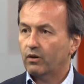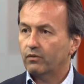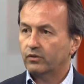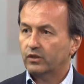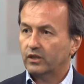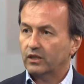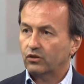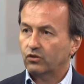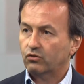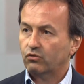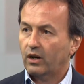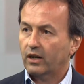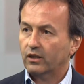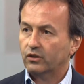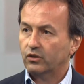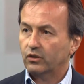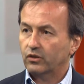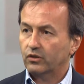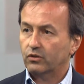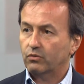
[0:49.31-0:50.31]
overseas
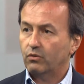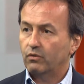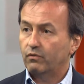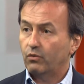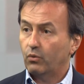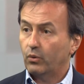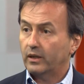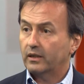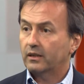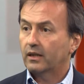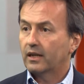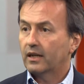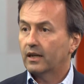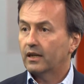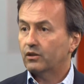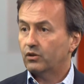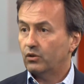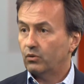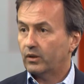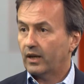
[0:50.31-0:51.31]
structures to avoid
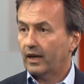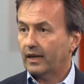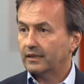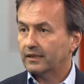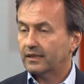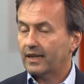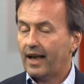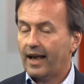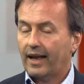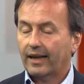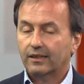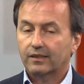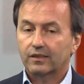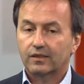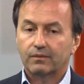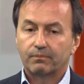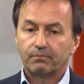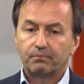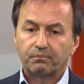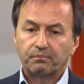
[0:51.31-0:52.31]
UK
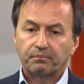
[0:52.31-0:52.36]
tax.